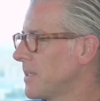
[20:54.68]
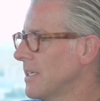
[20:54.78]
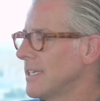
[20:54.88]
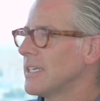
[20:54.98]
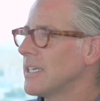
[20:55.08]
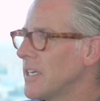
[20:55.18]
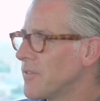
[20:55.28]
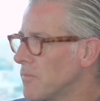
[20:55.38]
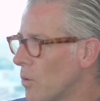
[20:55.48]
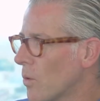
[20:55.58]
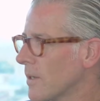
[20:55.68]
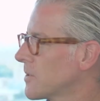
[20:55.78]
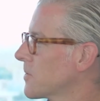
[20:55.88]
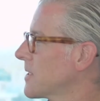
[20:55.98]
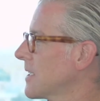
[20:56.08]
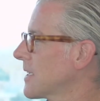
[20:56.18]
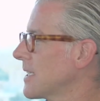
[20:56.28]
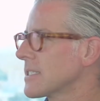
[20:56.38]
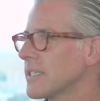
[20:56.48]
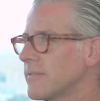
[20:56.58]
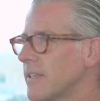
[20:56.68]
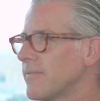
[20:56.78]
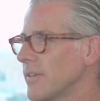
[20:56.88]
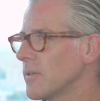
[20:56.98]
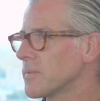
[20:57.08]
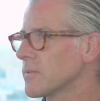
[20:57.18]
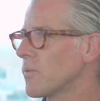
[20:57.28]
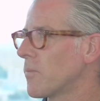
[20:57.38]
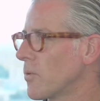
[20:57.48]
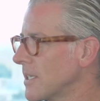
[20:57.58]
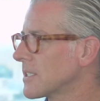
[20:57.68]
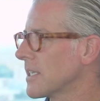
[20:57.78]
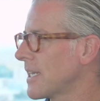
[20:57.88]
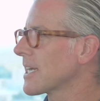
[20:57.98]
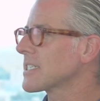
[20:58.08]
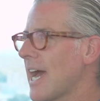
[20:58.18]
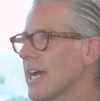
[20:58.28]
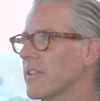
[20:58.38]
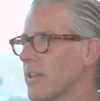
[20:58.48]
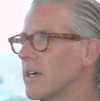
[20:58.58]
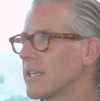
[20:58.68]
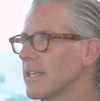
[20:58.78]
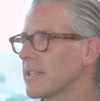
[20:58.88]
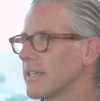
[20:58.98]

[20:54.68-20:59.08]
be even more interesting things that Philips will bring to the next hackathon, I